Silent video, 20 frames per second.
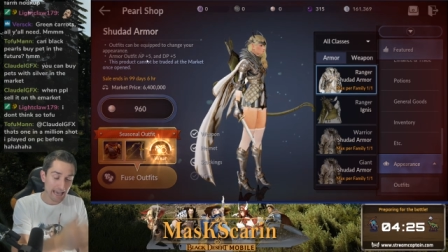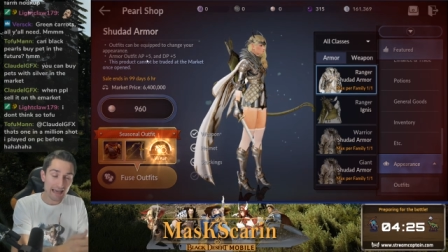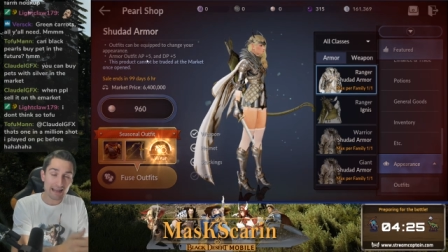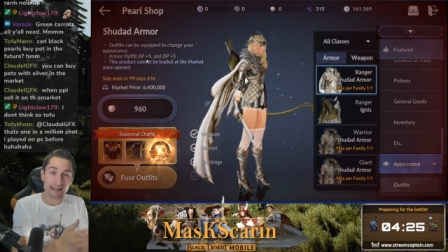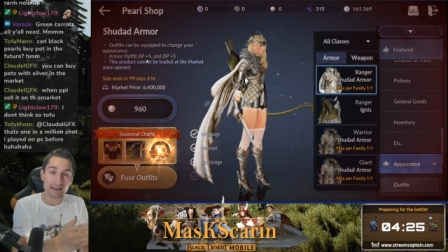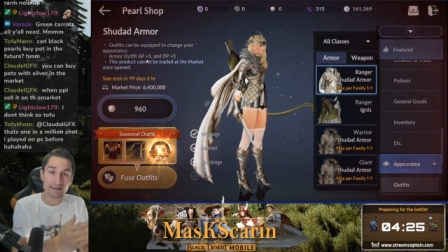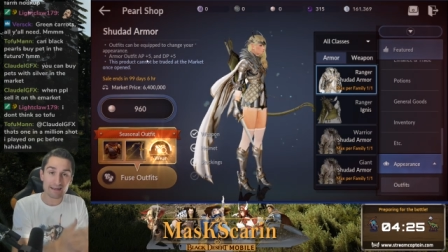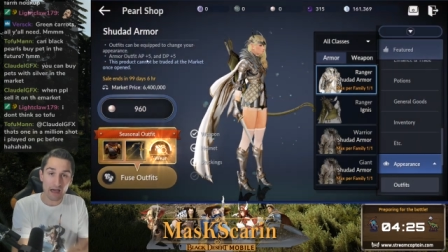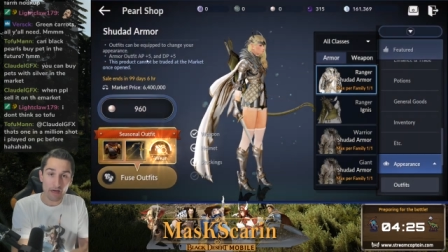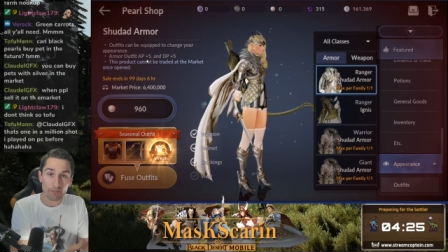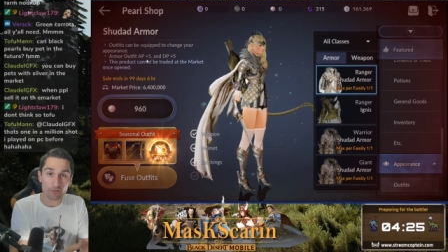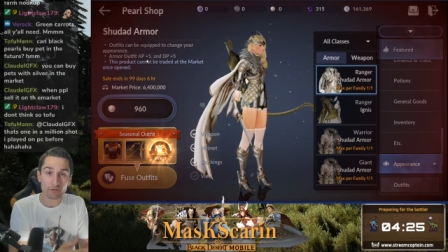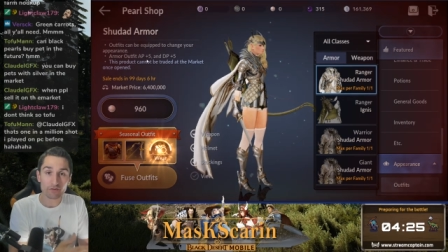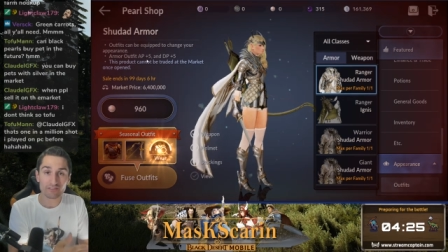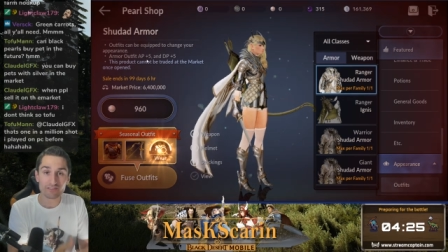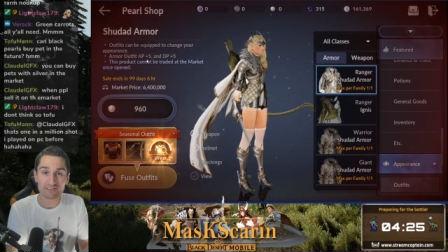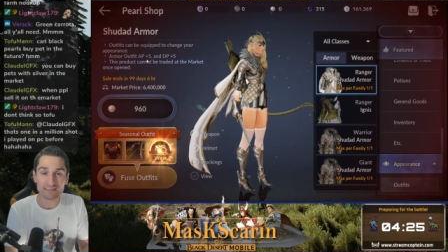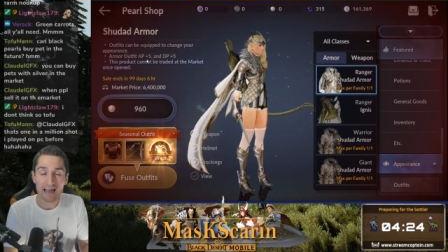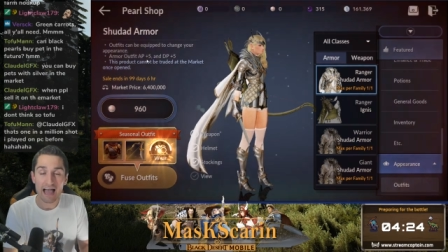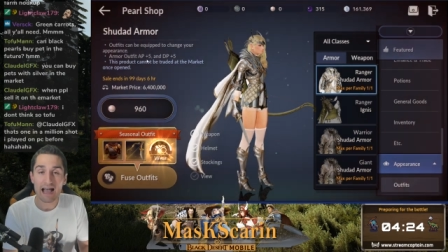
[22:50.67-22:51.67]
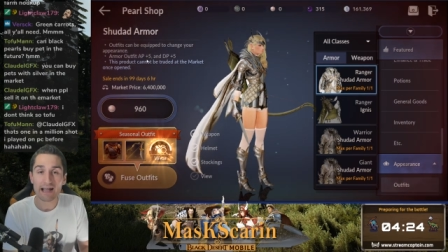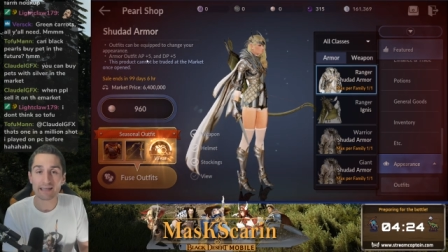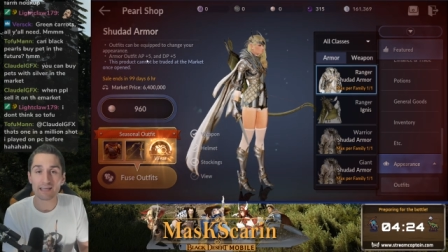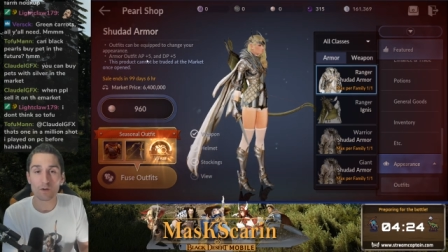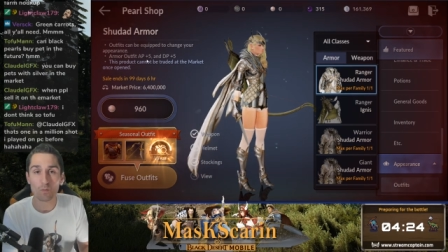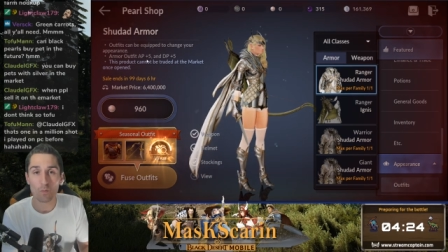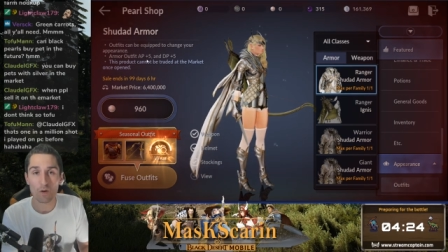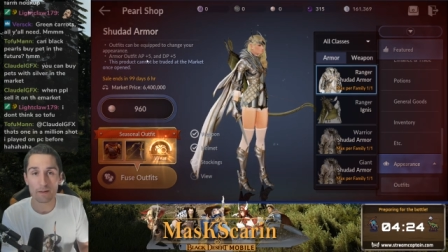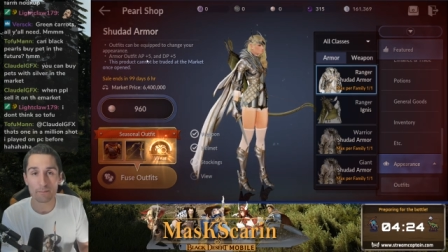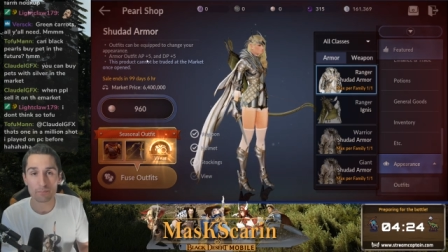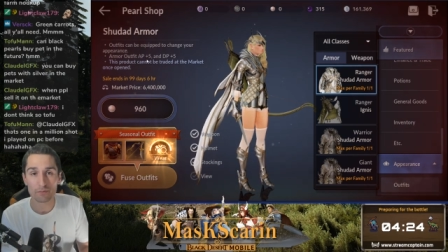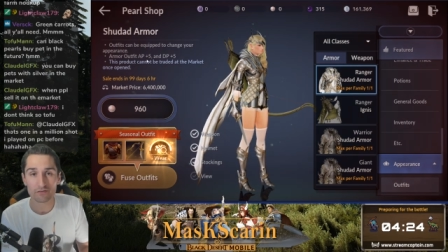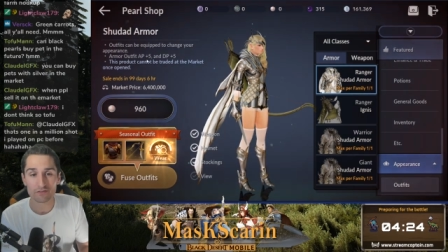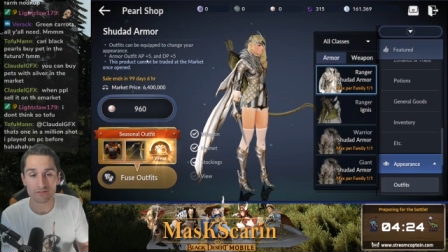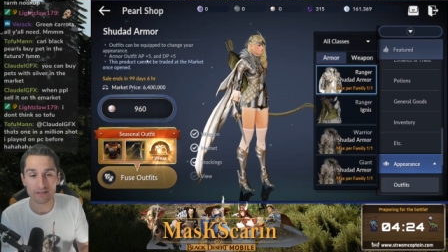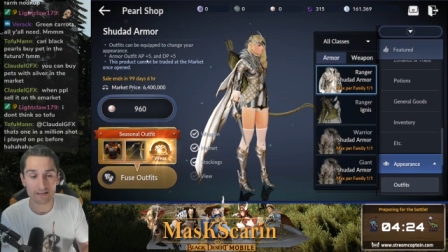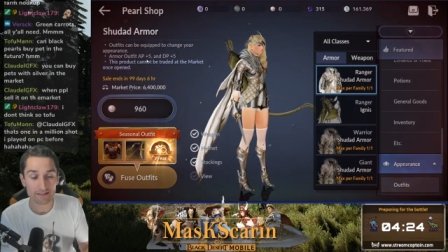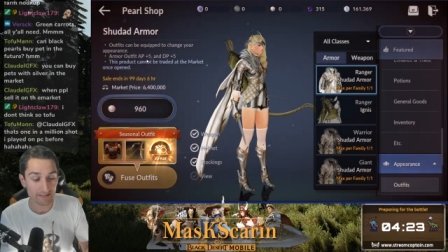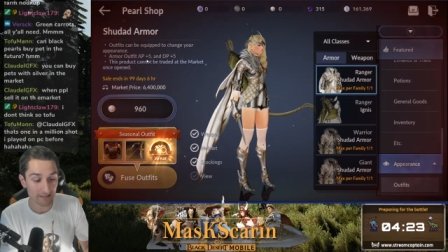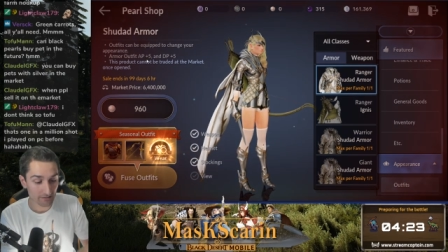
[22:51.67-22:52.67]
get another stacking
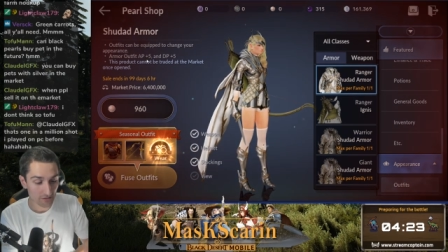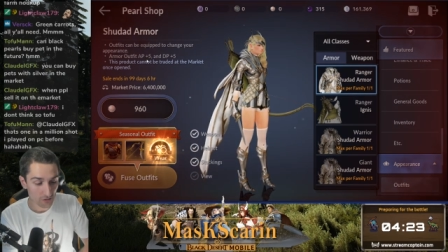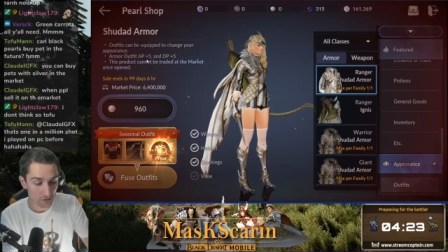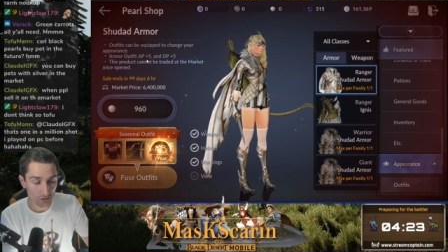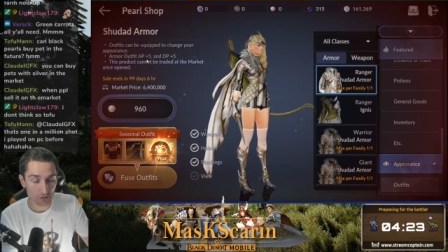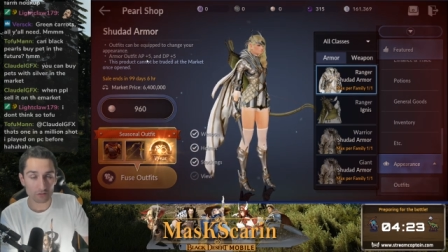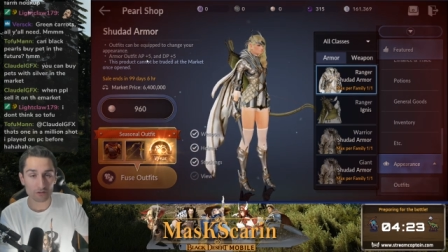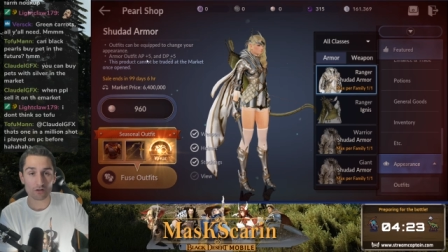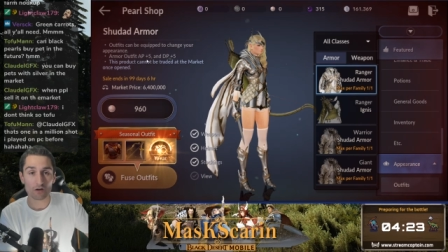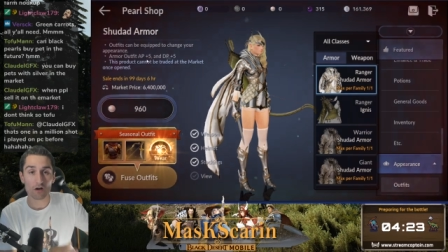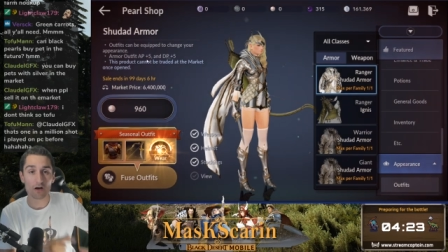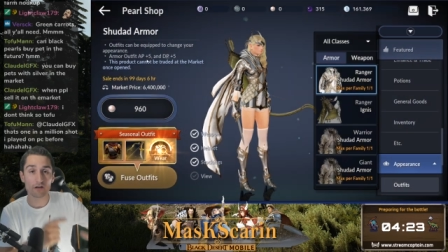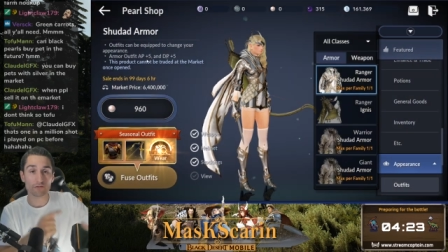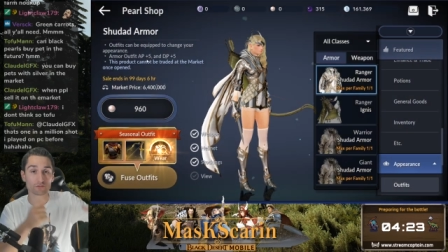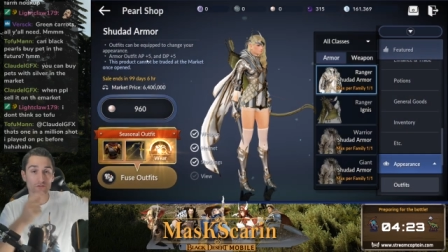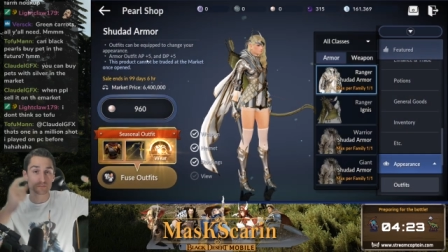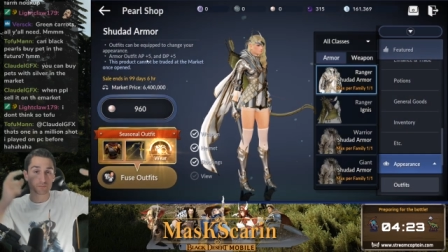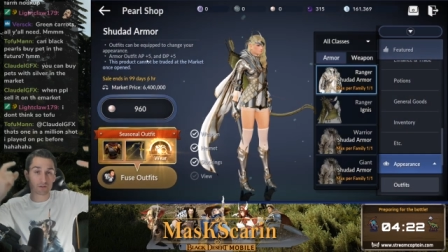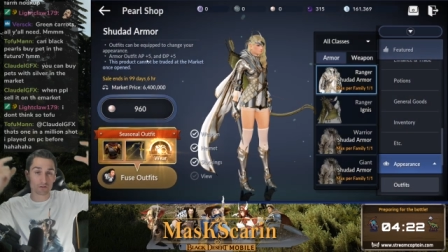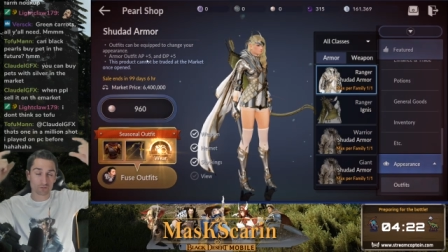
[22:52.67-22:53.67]
1% because you took the costume,